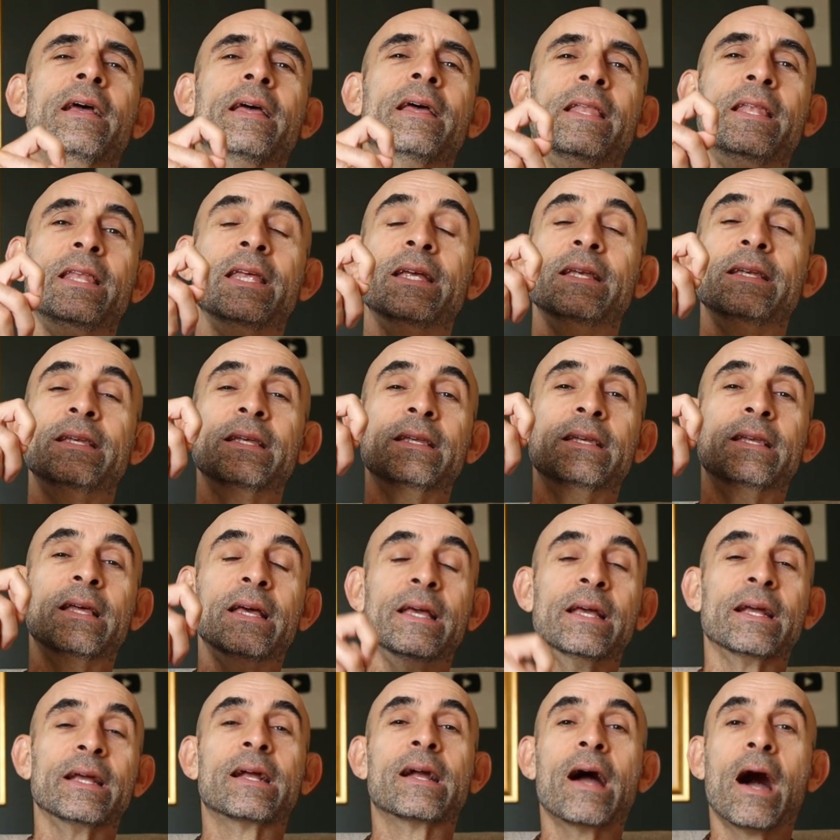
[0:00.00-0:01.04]
And they did
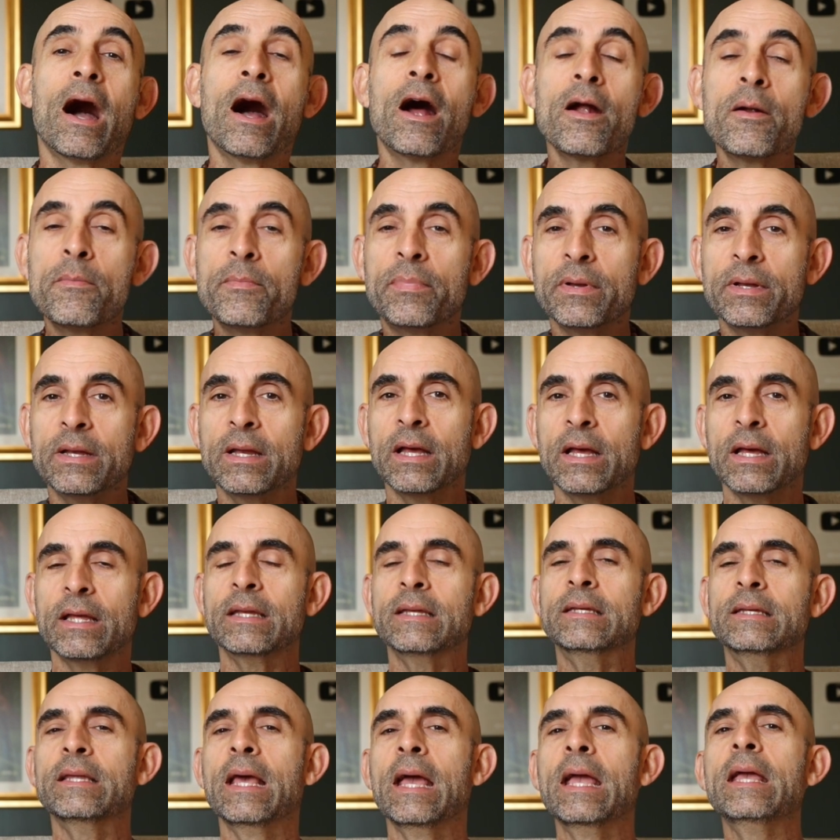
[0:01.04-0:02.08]
carbon
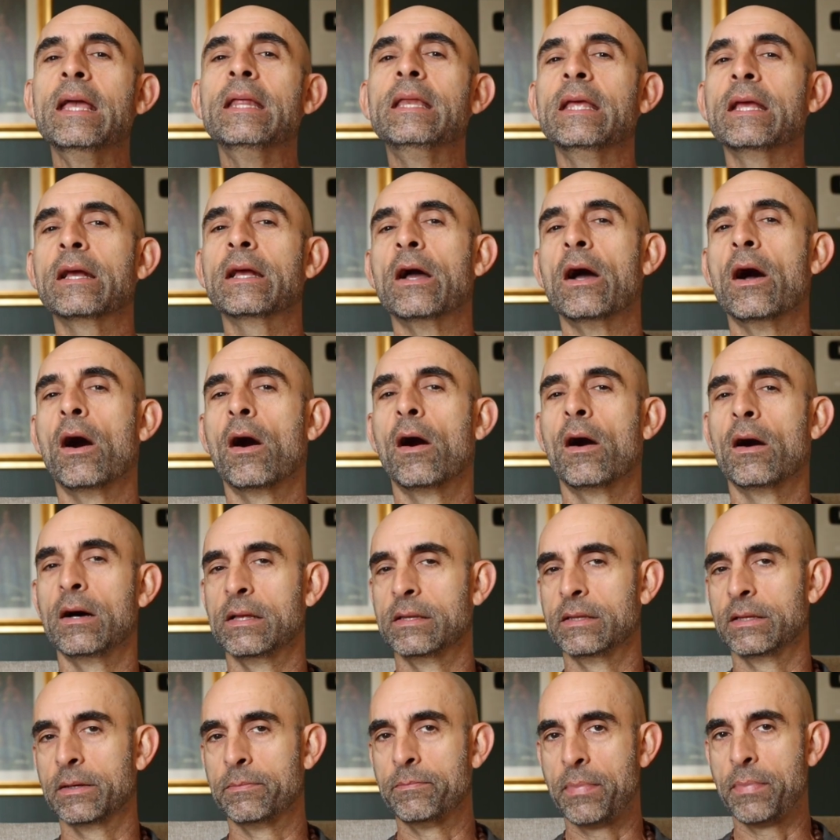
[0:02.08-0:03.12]
dating
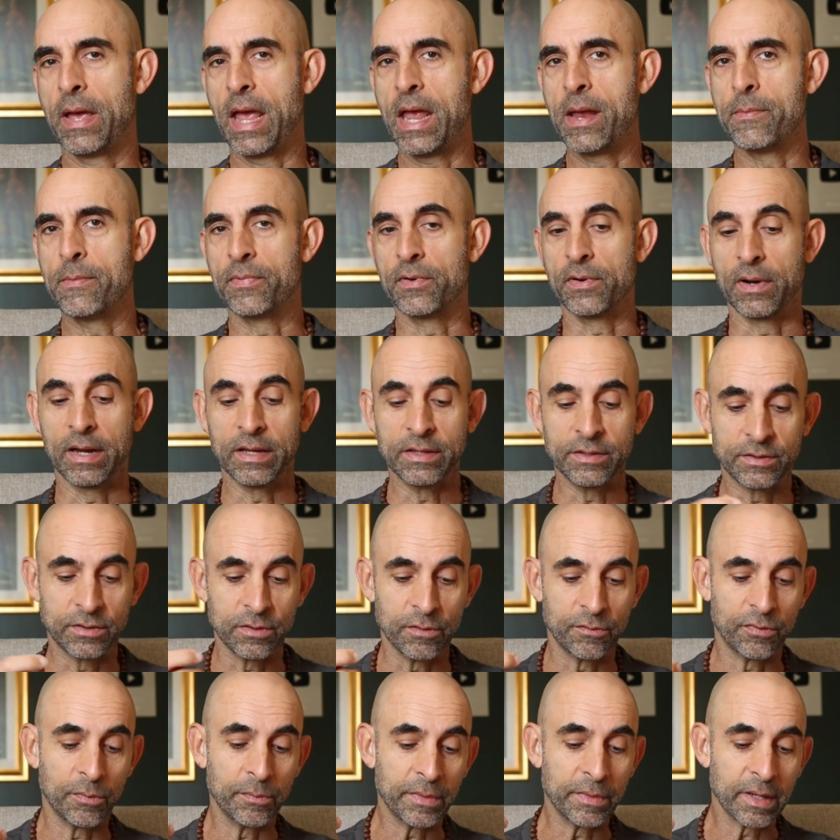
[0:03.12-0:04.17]
on the paper. And so
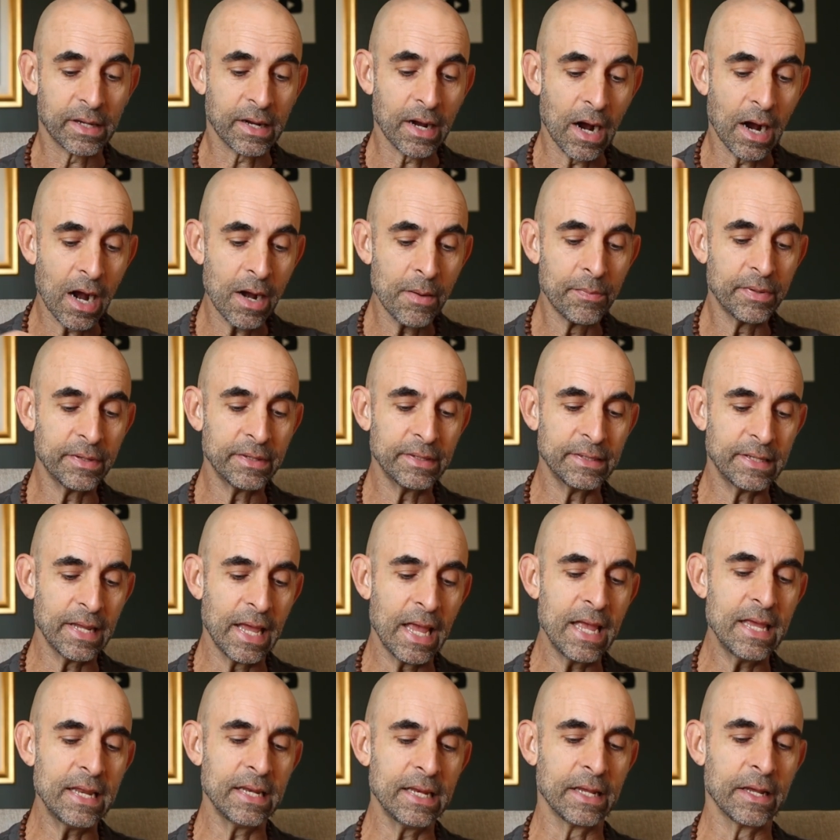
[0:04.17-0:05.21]
from the carbon
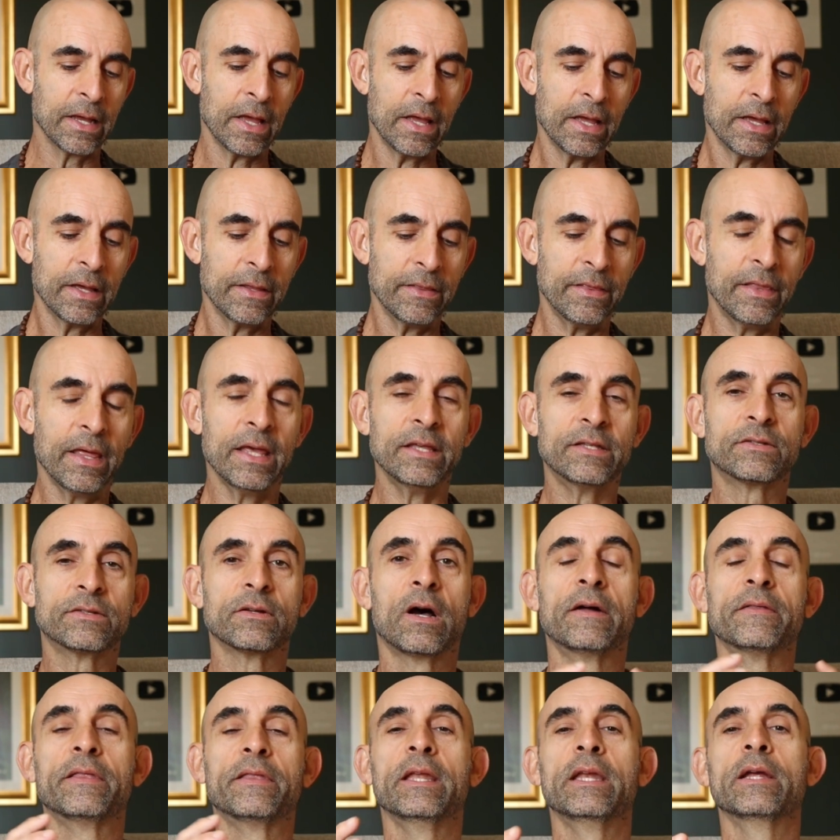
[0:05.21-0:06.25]
dating, they
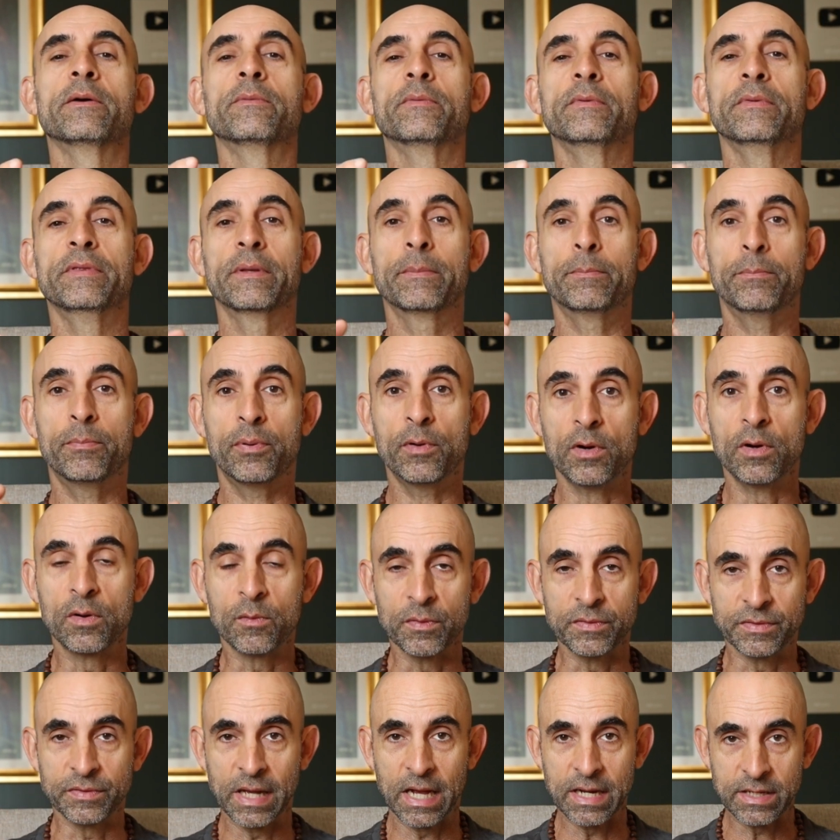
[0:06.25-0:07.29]
saw that the book
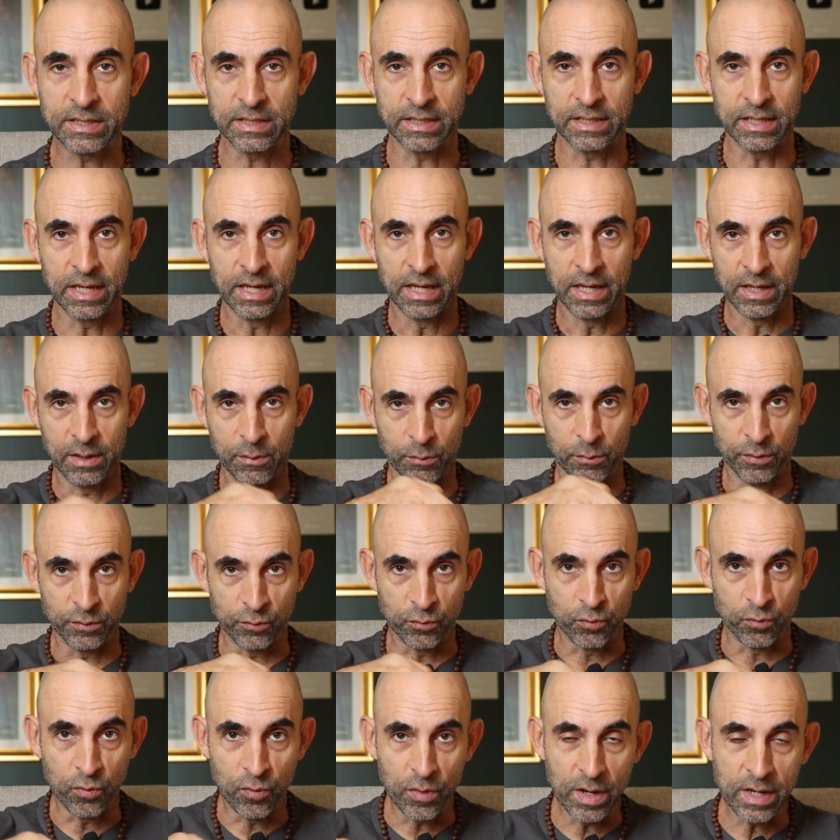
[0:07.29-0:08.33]
was
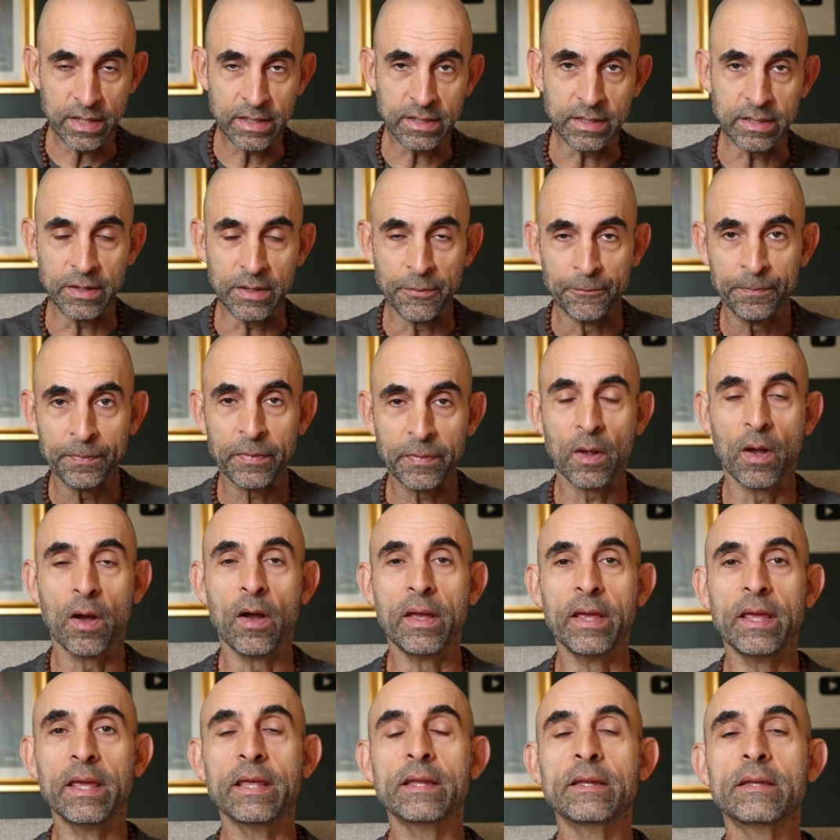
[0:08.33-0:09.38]
written
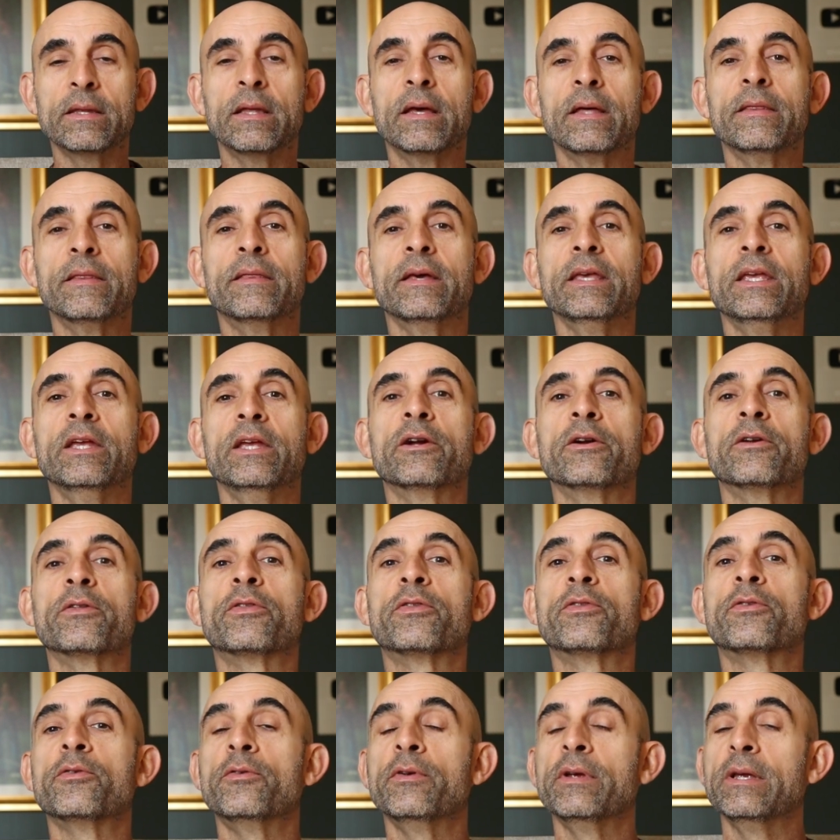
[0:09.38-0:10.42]
in the year
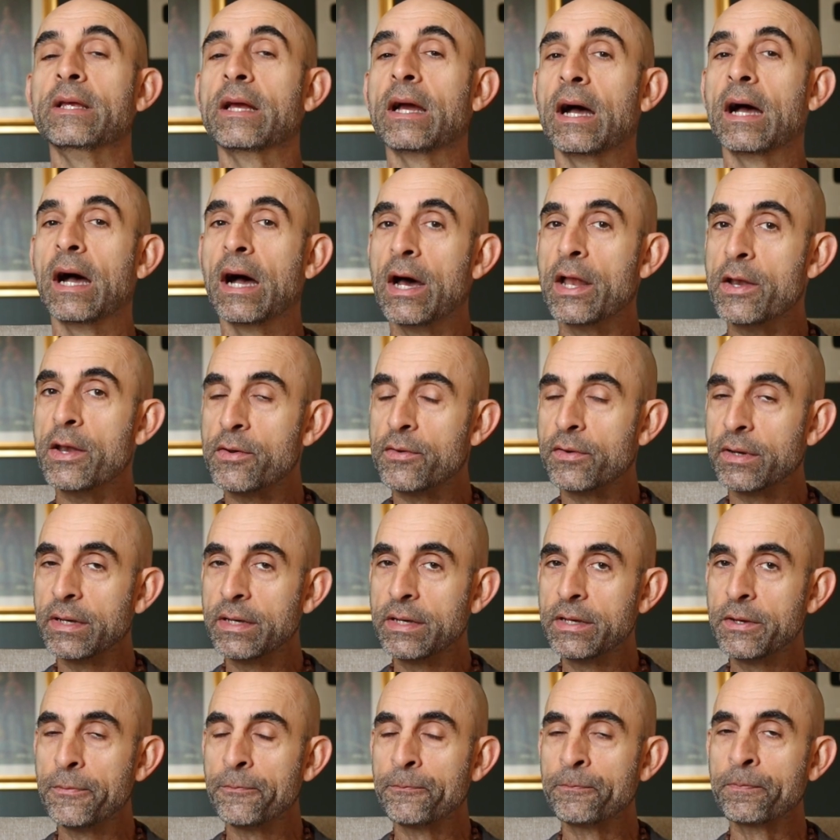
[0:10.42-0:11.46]

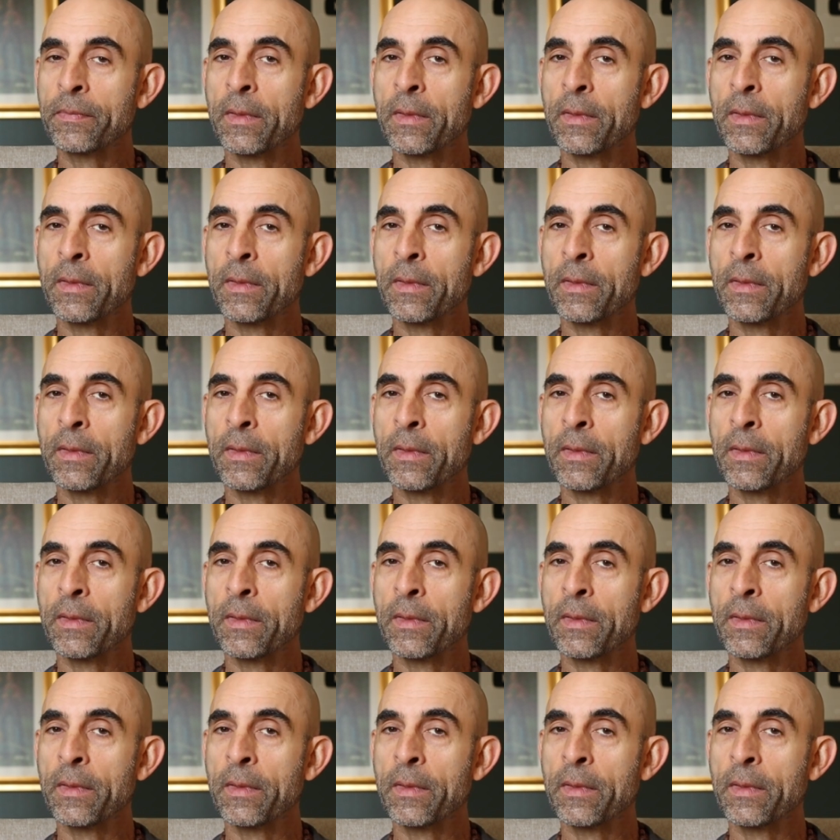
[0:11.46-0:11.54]
300.